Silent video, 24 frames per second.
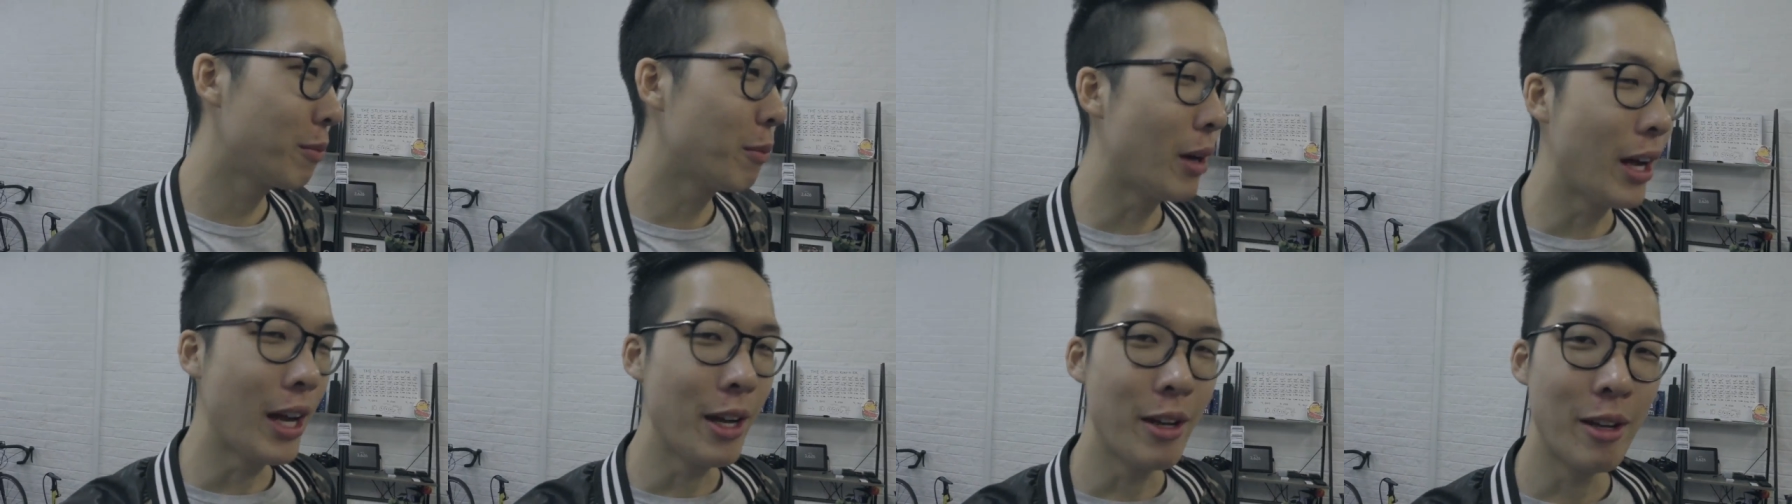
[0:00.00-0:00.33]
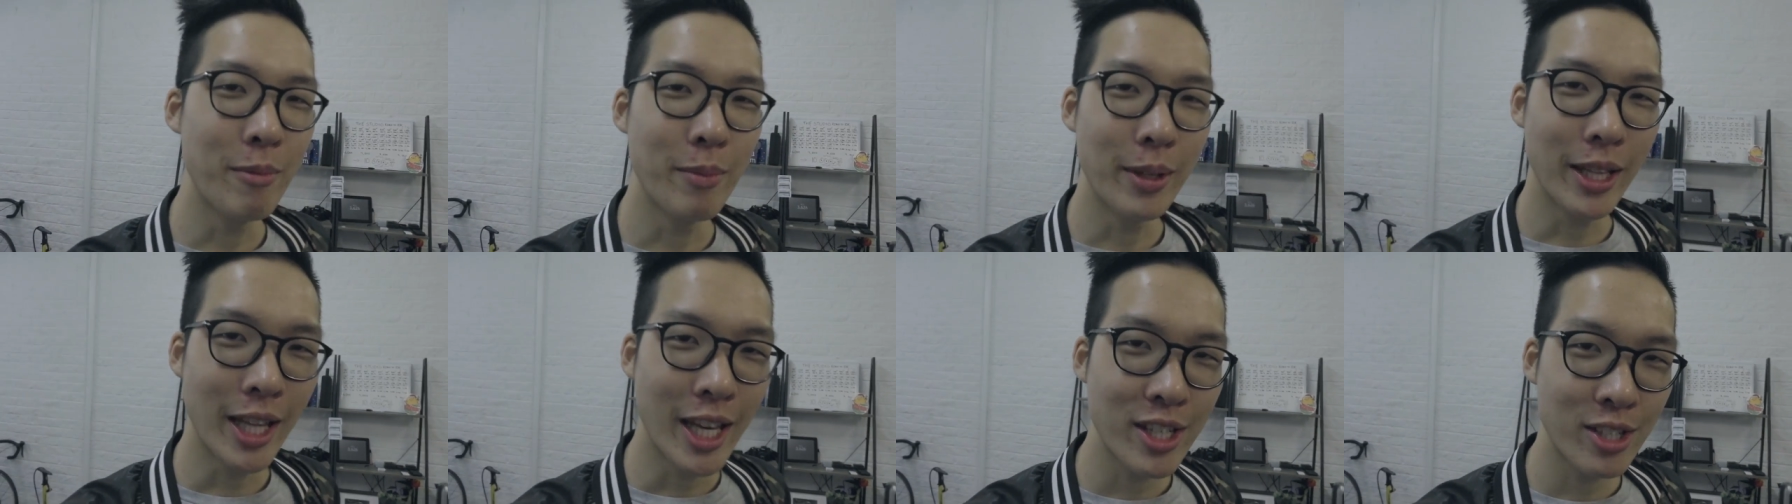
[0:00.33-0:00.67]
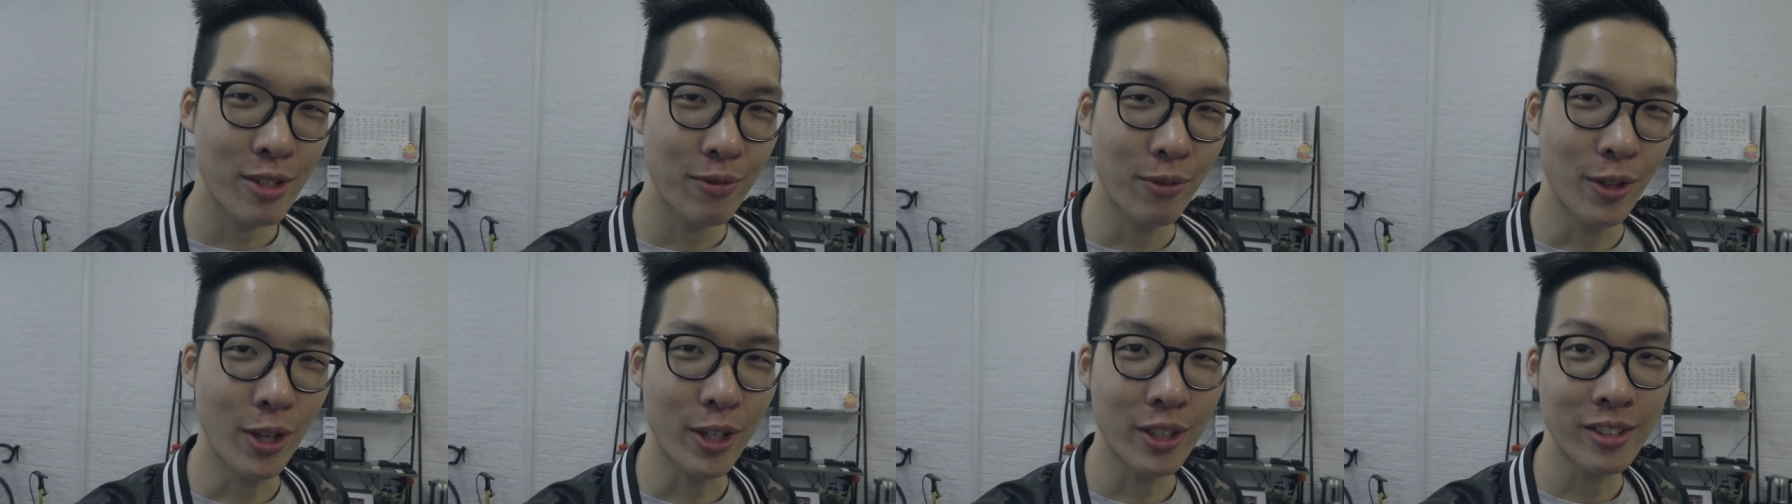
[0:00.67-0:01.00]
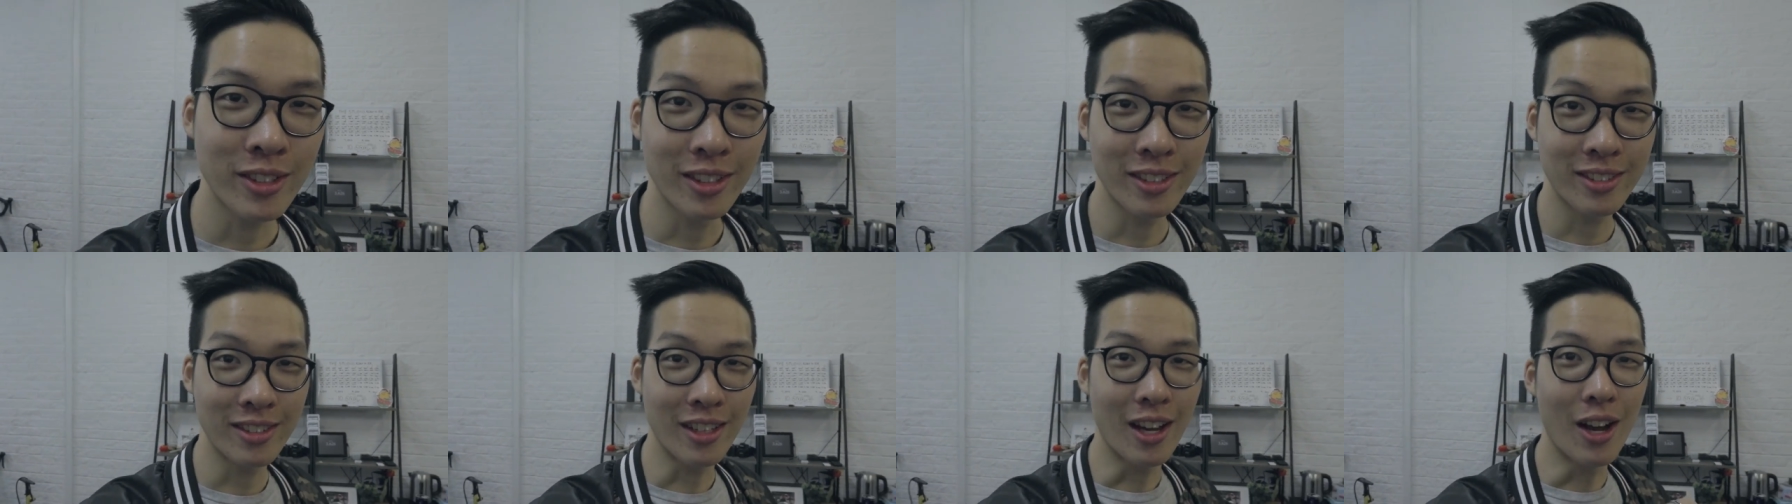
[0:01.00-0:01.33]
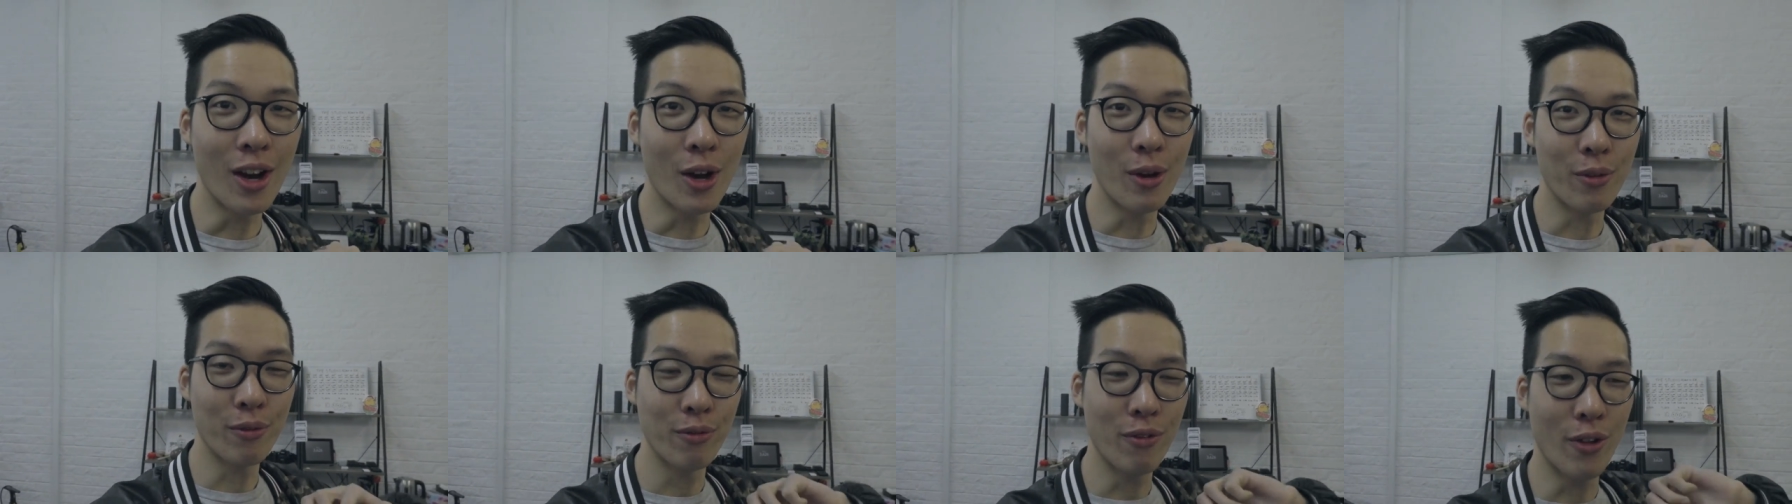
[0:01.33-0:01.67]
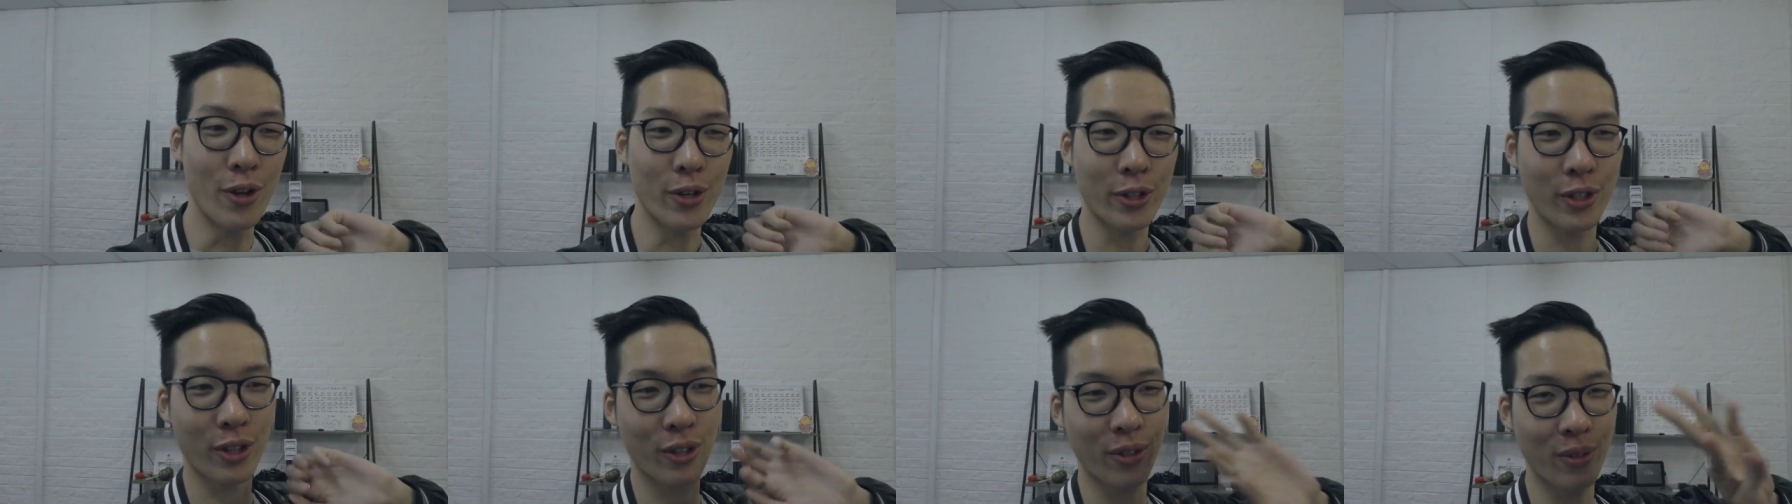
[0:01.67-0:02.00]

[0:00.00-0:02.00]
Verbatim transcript: my Malaysia vlogs to start on vlog